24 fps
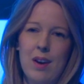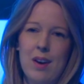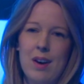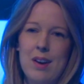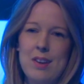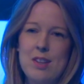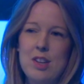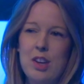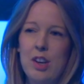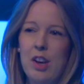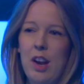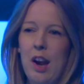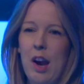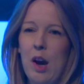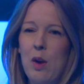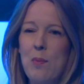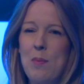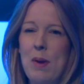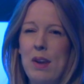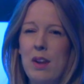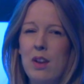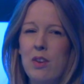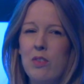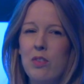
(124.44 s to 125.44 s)
I don't know how
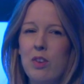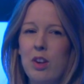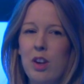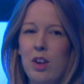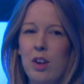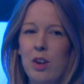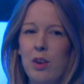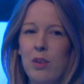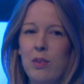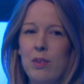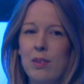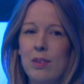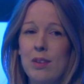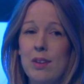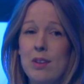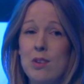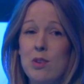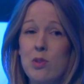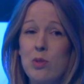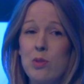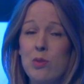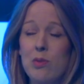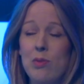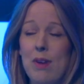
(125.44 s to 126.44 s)
many of you
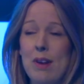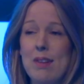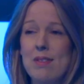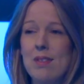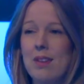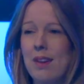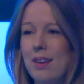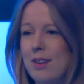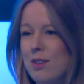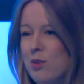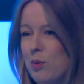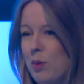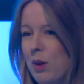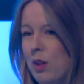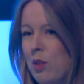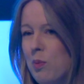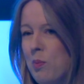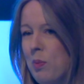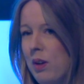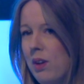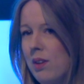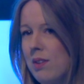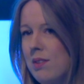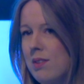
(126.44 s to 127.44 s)
this resonates with,
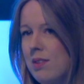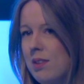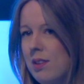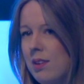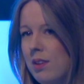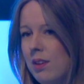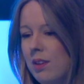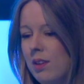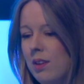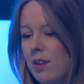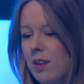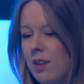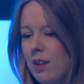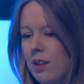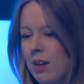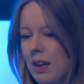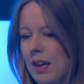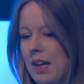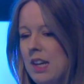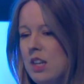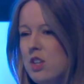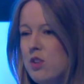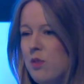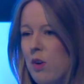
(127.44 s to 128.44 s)
but
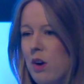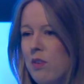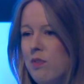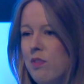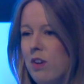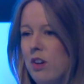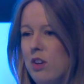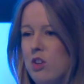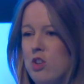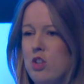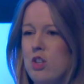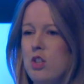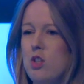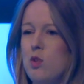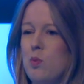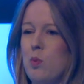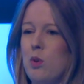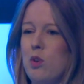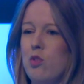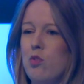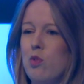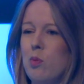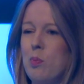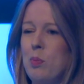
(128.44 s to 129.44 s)
each of our functions
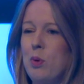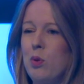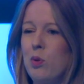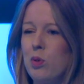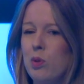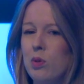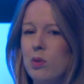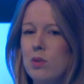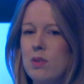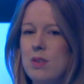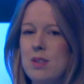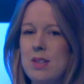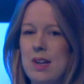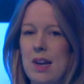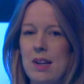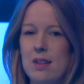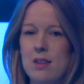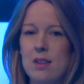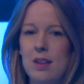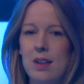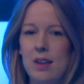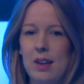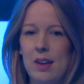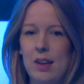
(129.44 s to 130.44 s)
would report
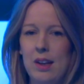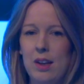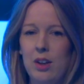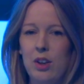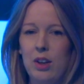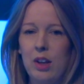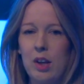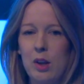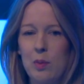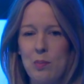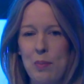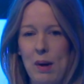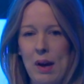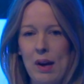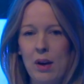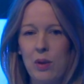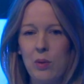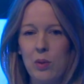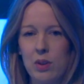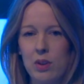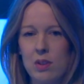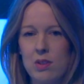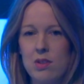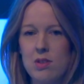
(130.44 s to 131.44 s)
statically, looking
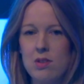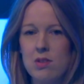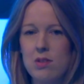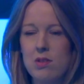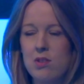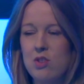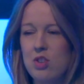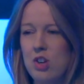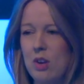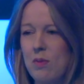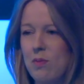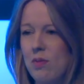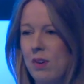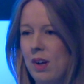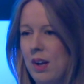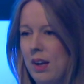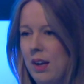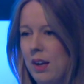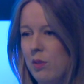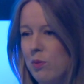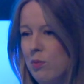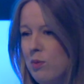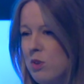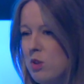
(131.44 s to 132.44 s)
backwards,
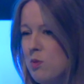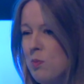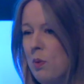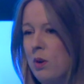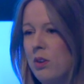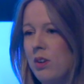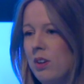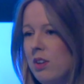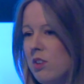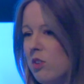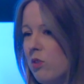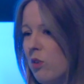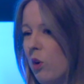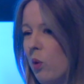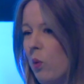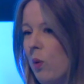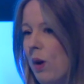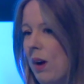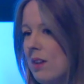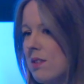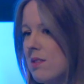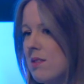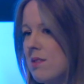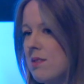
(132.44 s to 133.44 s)
generally responding to
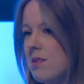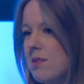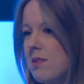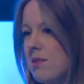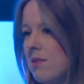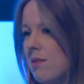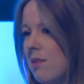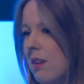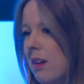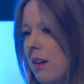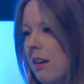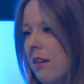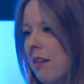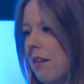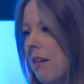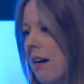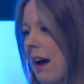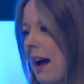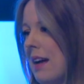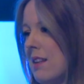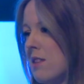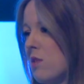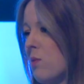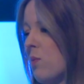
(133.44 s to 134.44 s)
requests
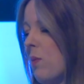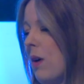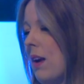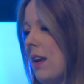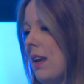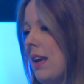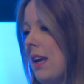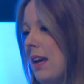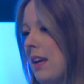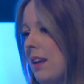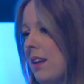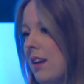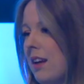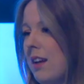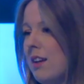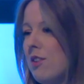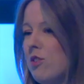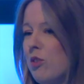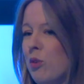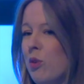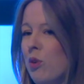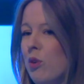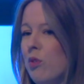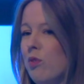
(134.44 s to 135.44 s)
as and when
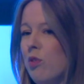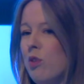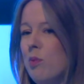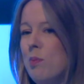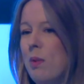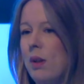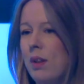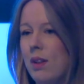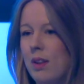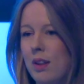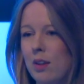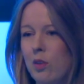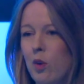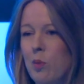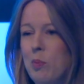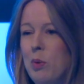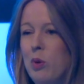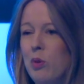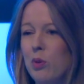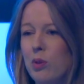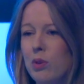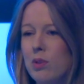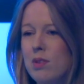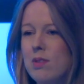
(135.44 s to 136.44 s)
needed, or for monthly
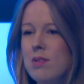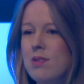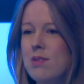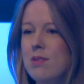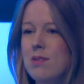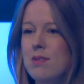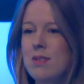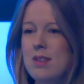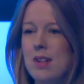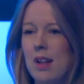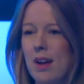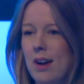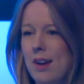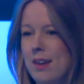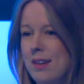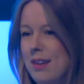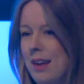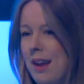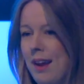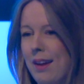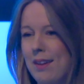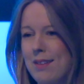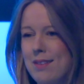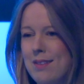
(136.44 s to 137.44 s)
reports, slide
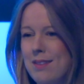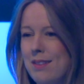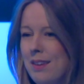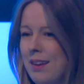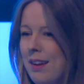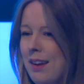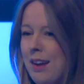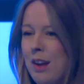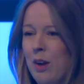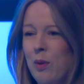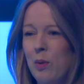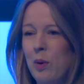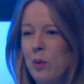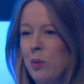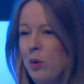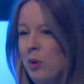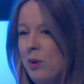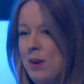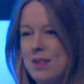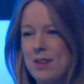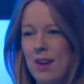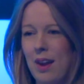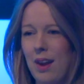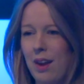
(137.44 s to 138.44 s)
decks. We were
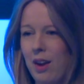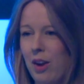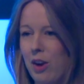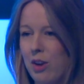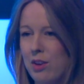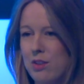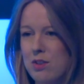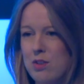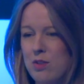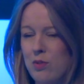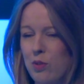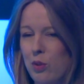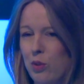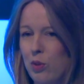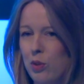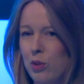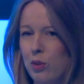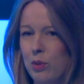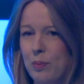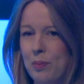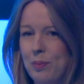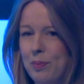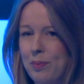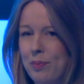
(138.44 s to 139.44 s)
always getting asked for